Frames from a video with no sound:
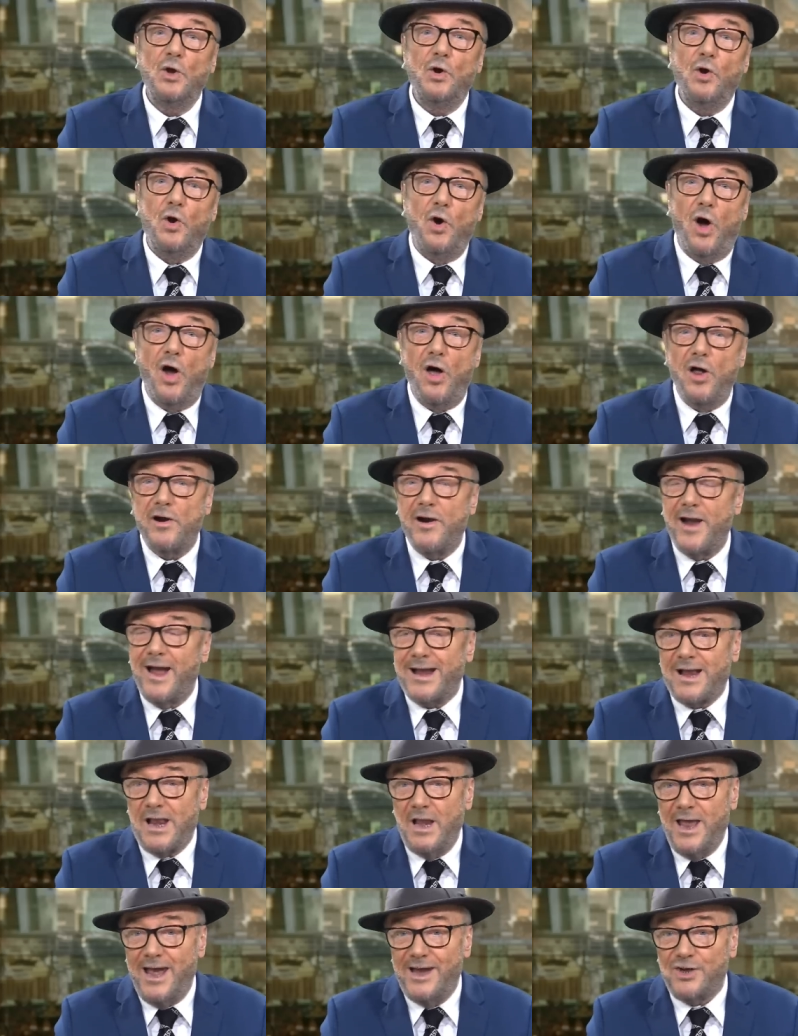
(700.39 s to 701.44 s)
Or a
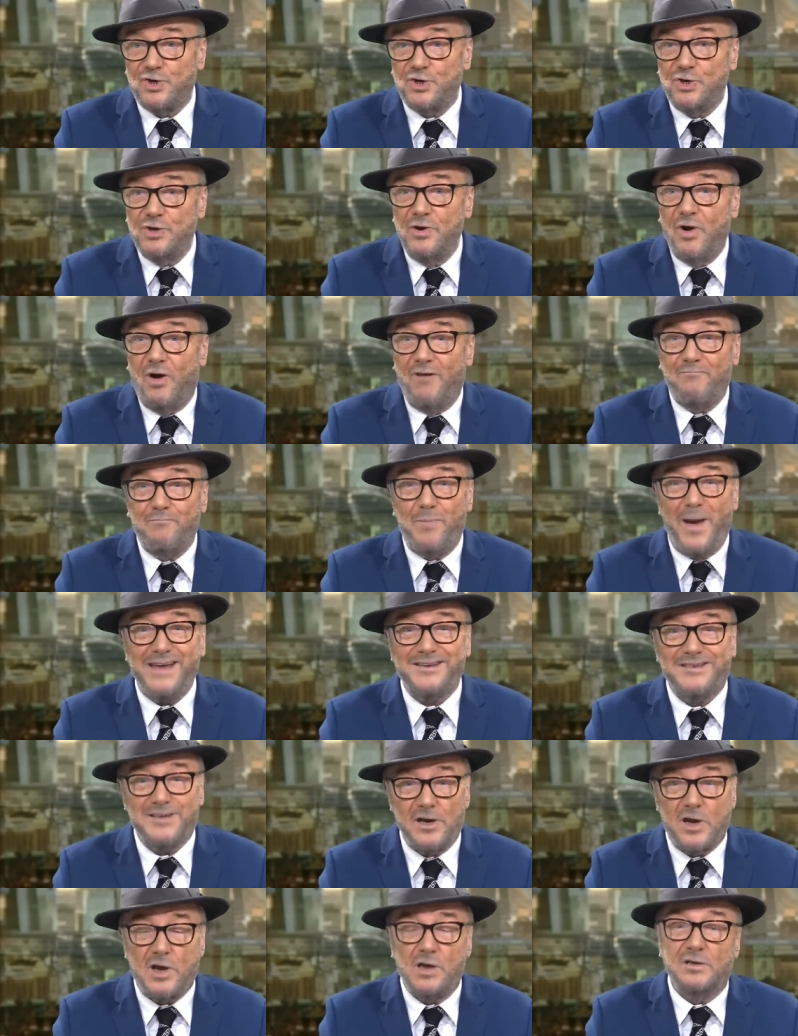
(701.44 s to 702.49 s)
collection of
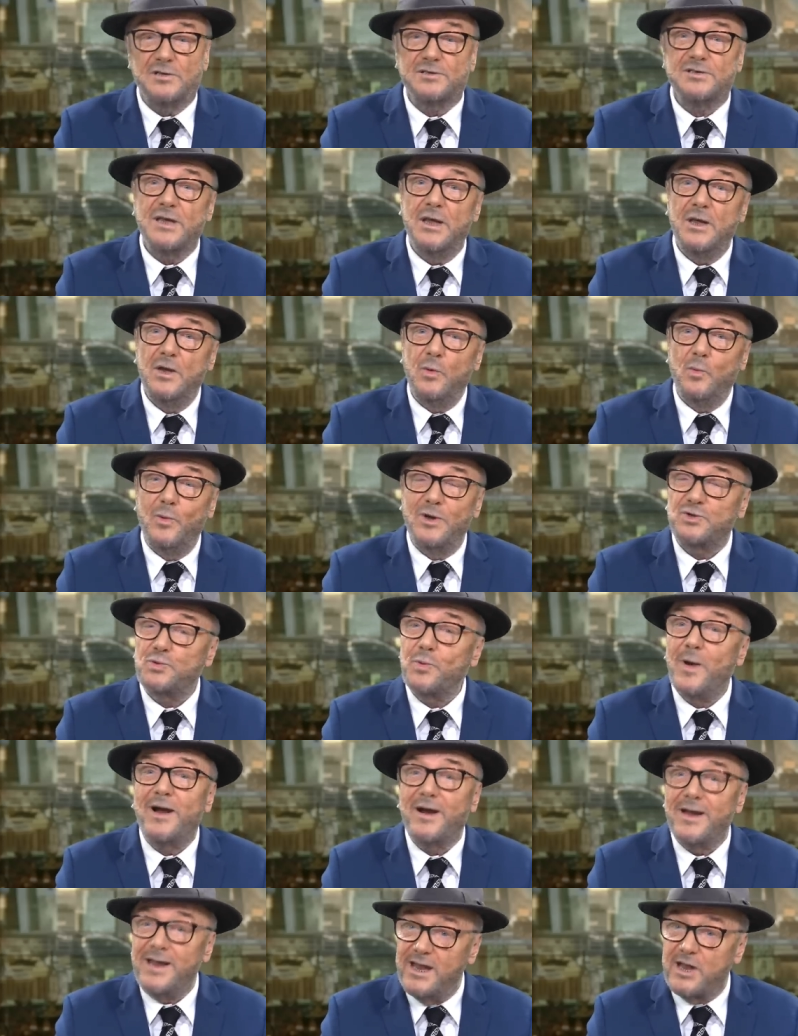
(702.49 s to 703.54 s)
bicycles, which
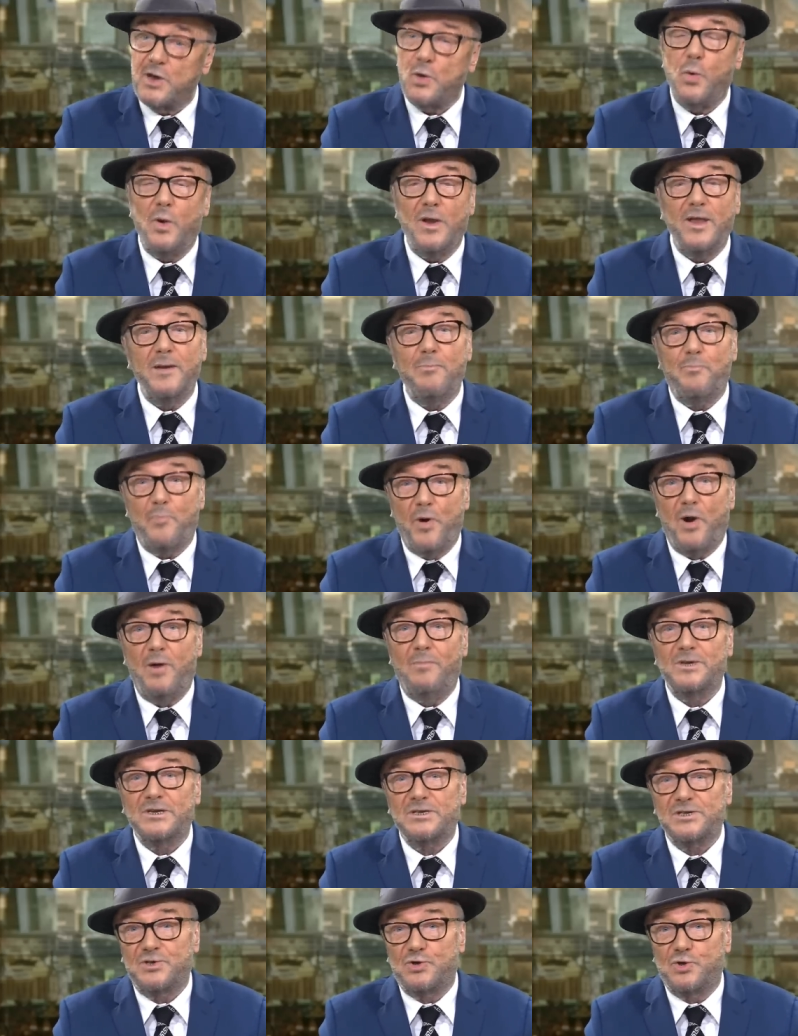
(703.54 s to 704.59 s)
were equally
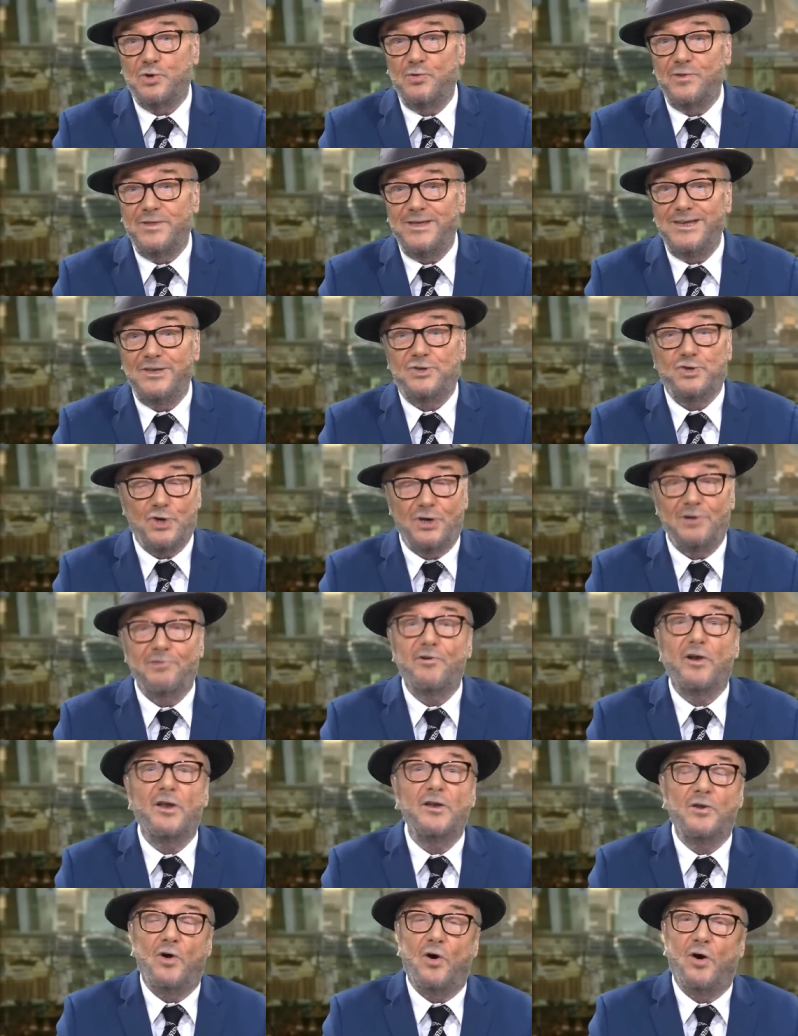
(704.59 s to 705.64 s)
promised to the
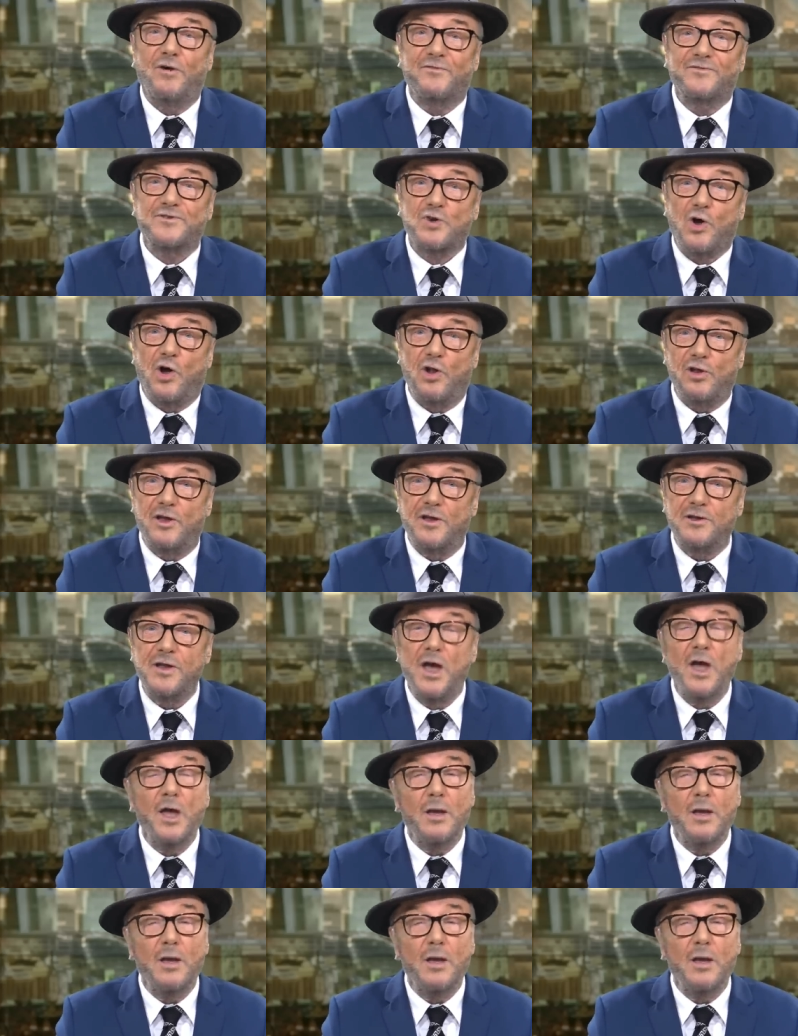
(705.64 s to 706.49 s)
children of Scotland